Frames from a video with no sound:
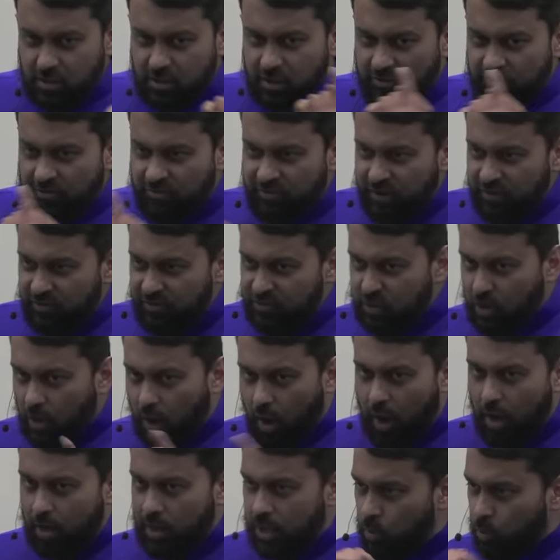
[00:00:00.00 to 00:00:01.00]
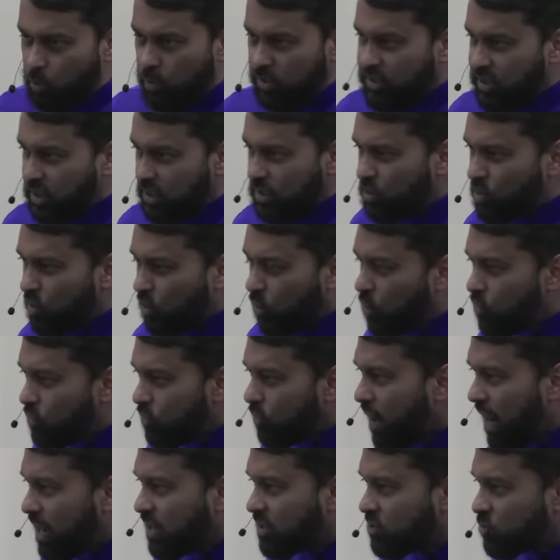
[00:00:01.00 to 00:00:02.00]
fifth column within their own
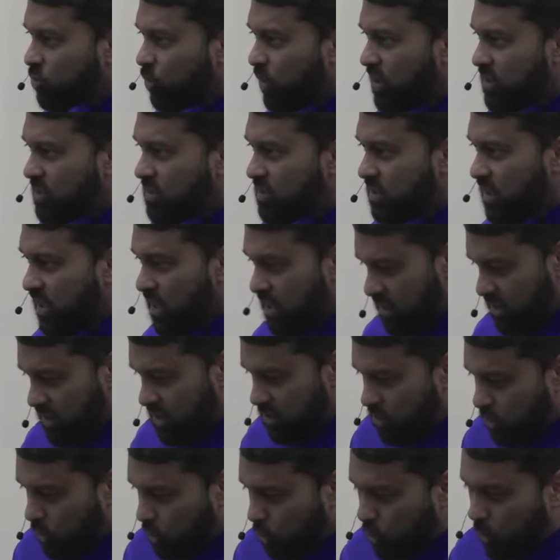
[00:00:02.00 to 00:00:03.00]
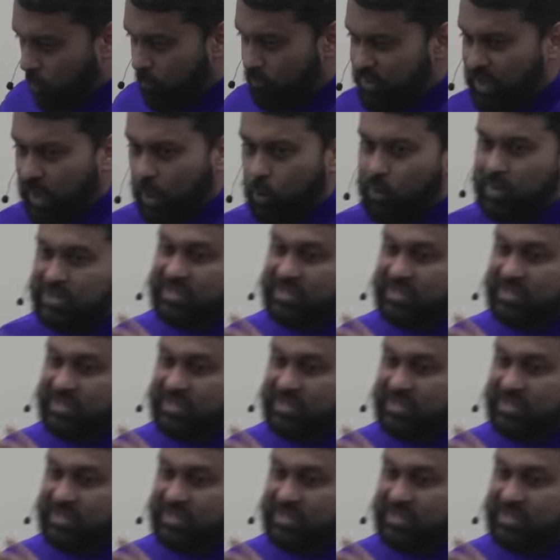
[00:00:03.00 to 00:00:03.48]
ranks was this group that was